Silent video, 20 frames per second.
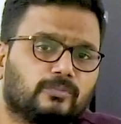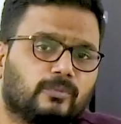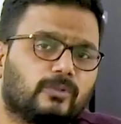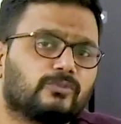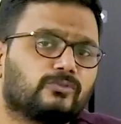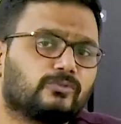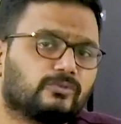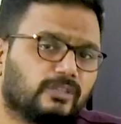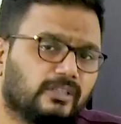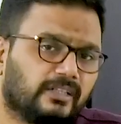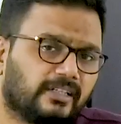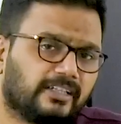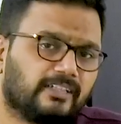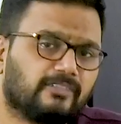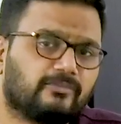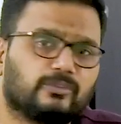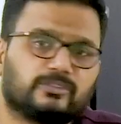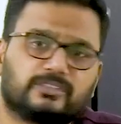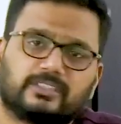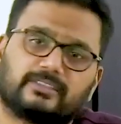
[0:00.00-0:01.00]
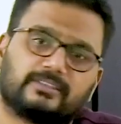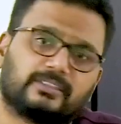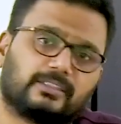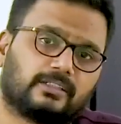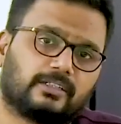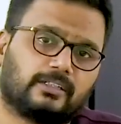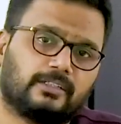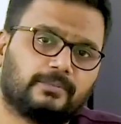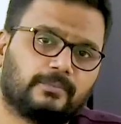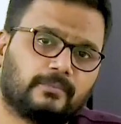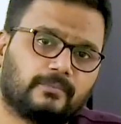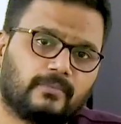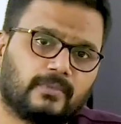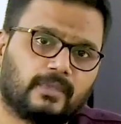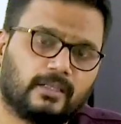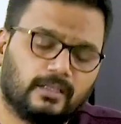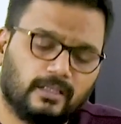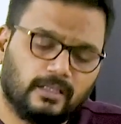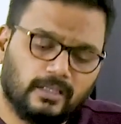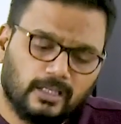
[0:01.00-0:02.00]
monsoonal rainfalls, etc.
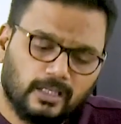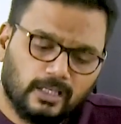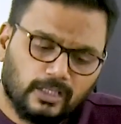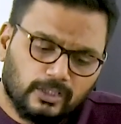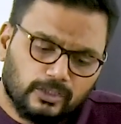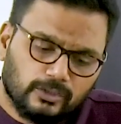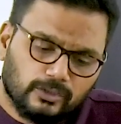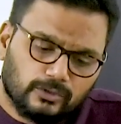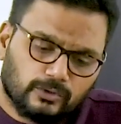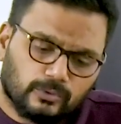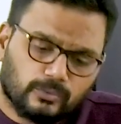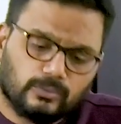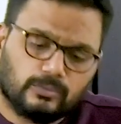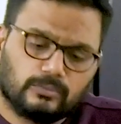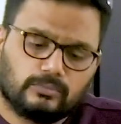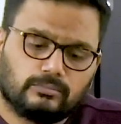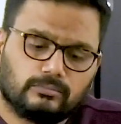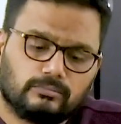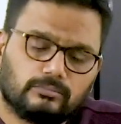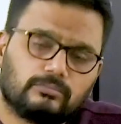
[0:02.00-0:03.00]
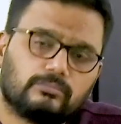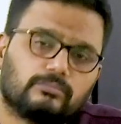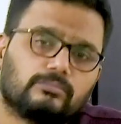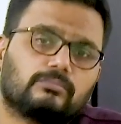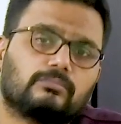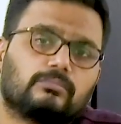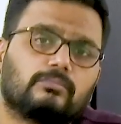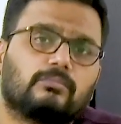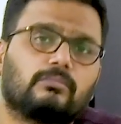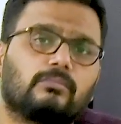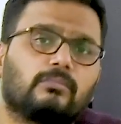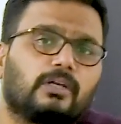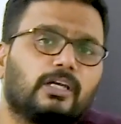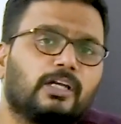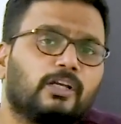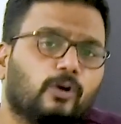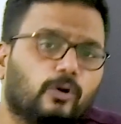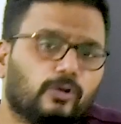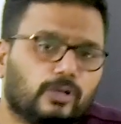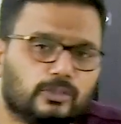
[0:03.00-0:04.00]
So,
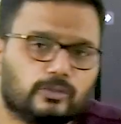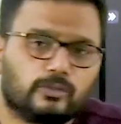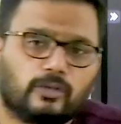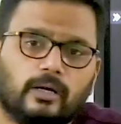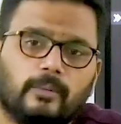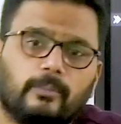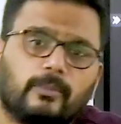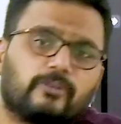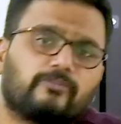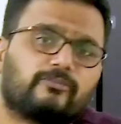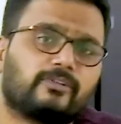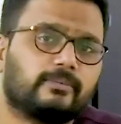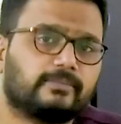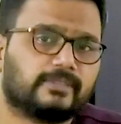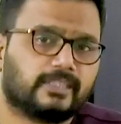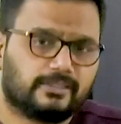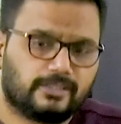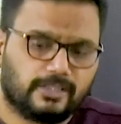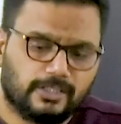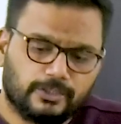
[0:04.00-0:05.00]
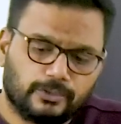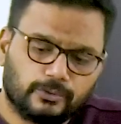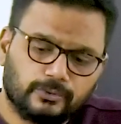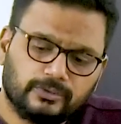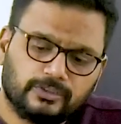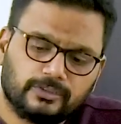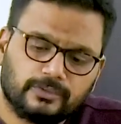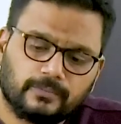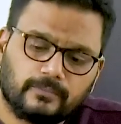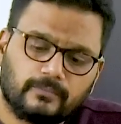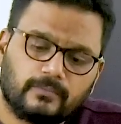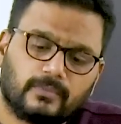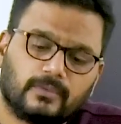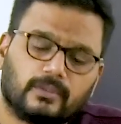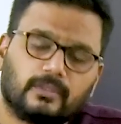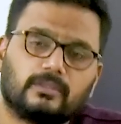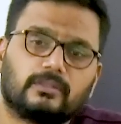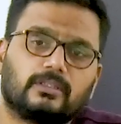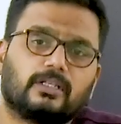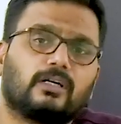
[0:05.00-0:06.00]
in order to come out from such issues,
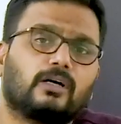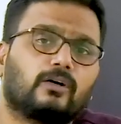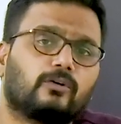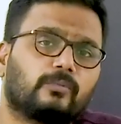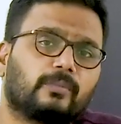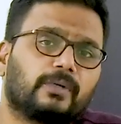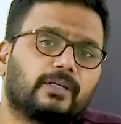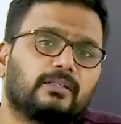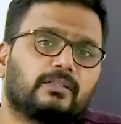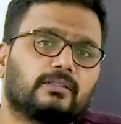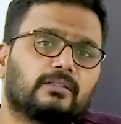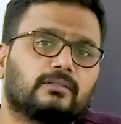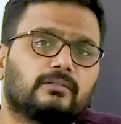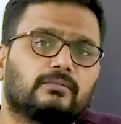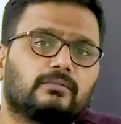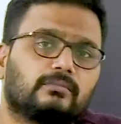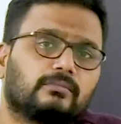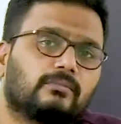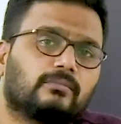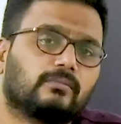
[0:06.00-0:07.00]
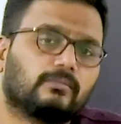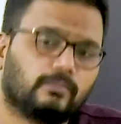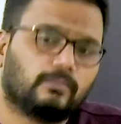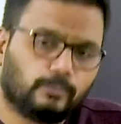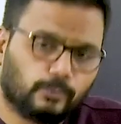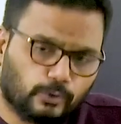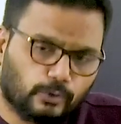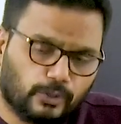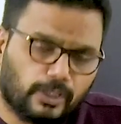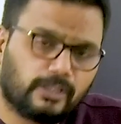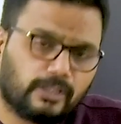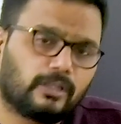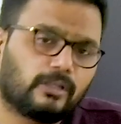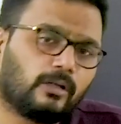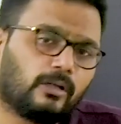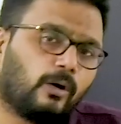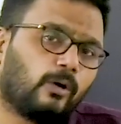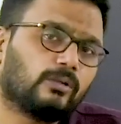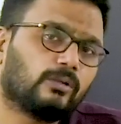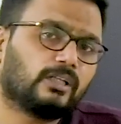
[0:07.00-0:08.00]
the government put together,
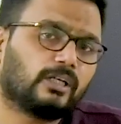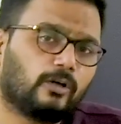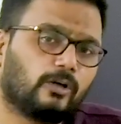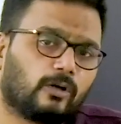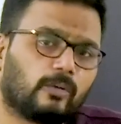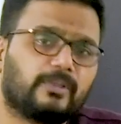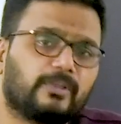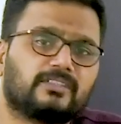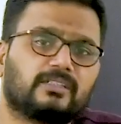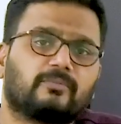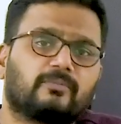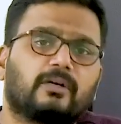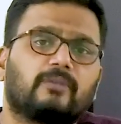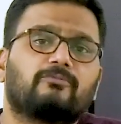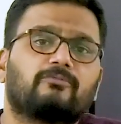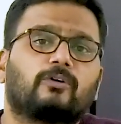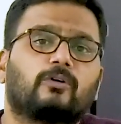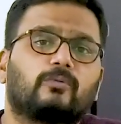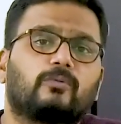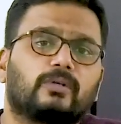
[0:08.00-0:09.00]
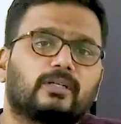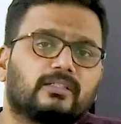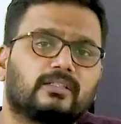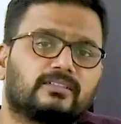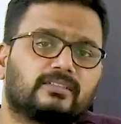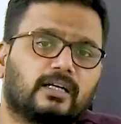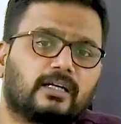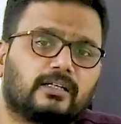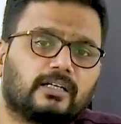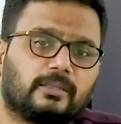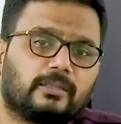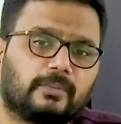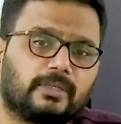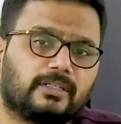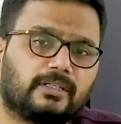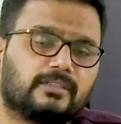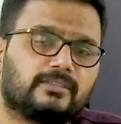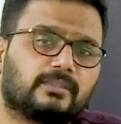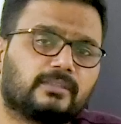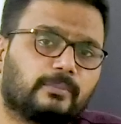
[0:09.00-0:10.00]
all the governments have come forward and started
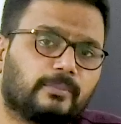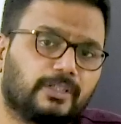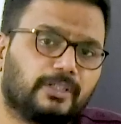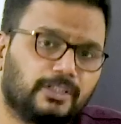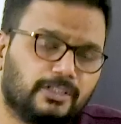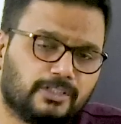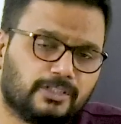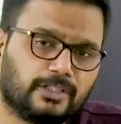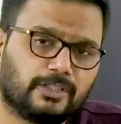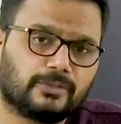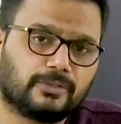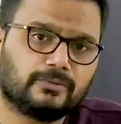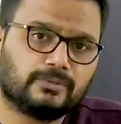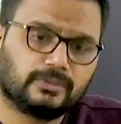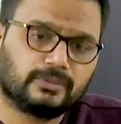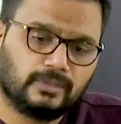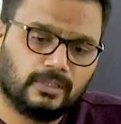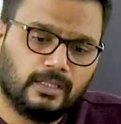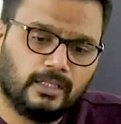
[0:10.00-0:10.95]
making some initiatives,